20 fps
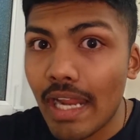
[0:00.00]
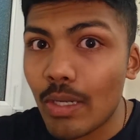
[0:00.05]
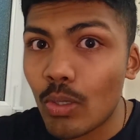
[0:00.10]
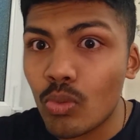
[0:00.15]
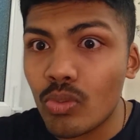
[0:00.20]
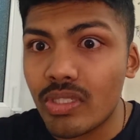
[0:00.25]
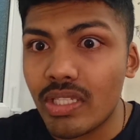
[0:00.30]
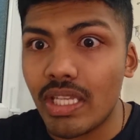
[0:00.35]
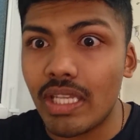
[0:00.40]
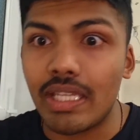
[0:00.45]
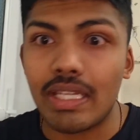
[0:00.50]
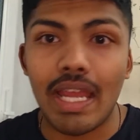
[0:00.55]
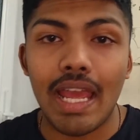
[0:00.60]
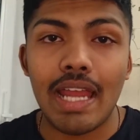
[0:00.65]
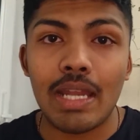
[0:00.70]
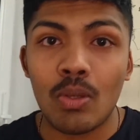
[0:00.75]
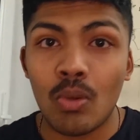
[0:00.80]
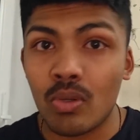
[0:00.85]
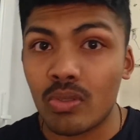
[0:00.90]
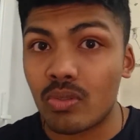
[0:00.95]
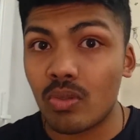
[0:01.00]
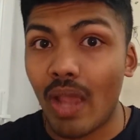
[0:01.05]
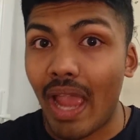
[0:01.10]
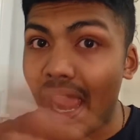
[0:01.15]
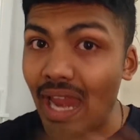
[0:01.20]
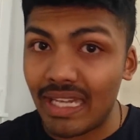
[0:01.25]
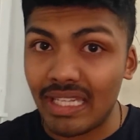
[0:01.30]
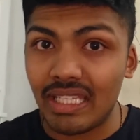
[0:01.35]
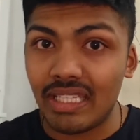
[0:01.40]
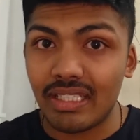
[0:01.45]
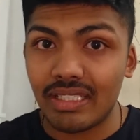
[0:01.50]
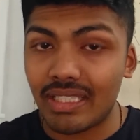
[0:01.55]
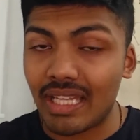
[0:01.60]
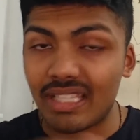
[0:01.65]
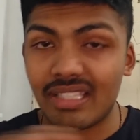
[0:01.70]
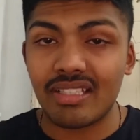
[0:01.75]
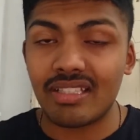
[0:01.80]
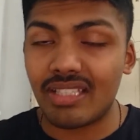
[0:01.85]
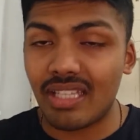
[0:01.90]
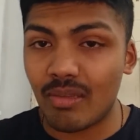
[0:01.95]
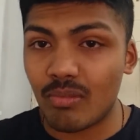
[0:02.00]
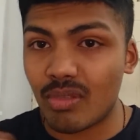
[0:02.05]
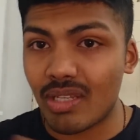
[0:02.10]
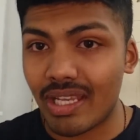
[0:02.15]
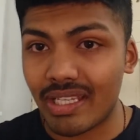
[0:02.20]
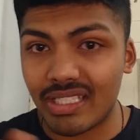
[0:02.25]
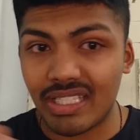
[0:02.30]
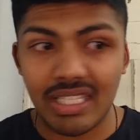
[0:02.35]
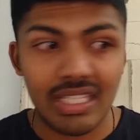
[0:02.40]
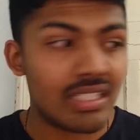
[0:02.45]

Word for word: I, I don't see it and also annie doesn't seem